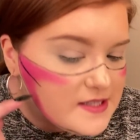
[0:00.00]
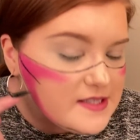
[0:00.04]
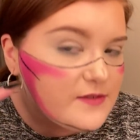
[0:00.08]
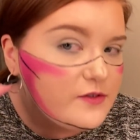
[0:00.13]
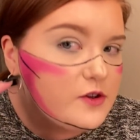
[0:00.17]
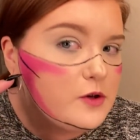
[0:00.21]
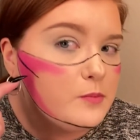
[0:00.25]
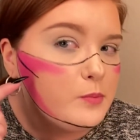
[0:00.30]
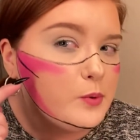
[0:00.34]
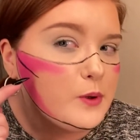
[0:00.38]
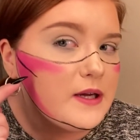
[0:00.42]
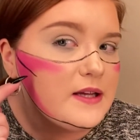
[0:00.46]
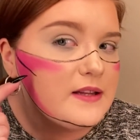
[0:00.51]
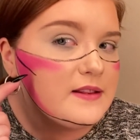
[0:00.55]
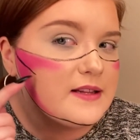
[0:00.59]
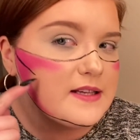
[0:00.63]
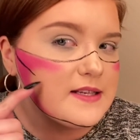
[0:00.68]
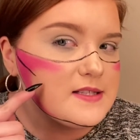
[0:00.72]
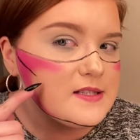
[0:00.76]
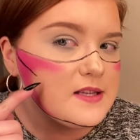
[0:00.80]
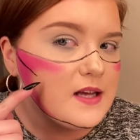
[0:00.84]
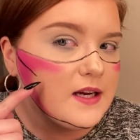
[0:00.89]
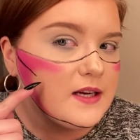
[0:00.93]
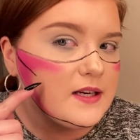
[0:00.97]
if you bring
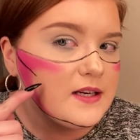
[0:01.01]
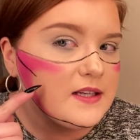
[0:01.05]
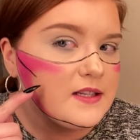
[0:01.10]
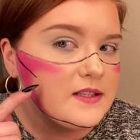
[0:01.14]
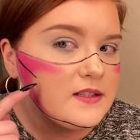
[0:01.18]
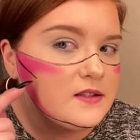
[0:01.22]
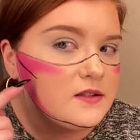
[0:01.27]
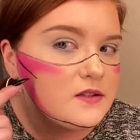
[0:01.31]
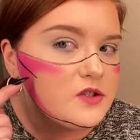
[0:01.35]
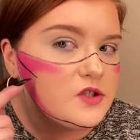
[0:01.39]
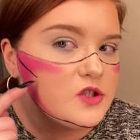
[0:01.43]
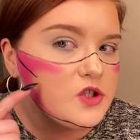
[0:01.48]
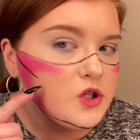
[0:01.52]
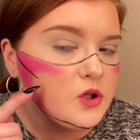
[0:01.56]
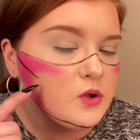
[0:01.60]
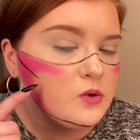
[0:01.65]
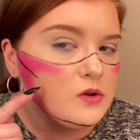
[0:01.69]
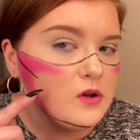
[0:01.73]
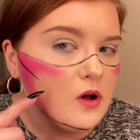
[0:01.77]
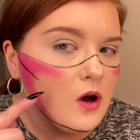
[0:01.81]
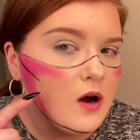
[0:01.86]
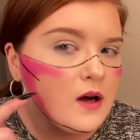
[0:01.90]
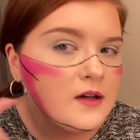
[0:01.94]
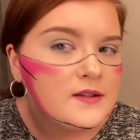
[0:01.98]
this line in too
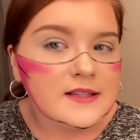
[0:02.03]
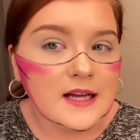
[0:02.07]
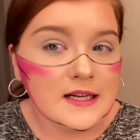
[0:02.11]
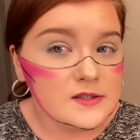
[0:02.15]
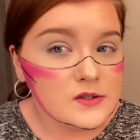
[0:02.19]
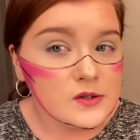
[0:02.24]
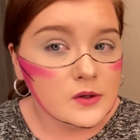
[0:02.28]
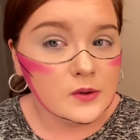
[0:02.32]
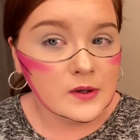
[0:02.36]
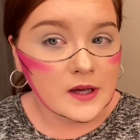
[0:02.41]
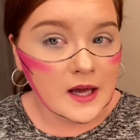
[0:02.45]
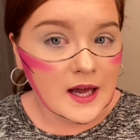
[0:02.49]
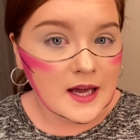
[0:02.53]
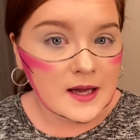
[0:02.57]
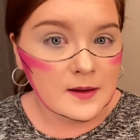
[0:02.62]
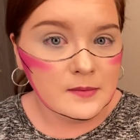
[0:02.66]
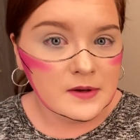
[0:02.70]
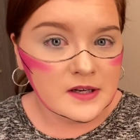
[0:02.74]
long, that's okay,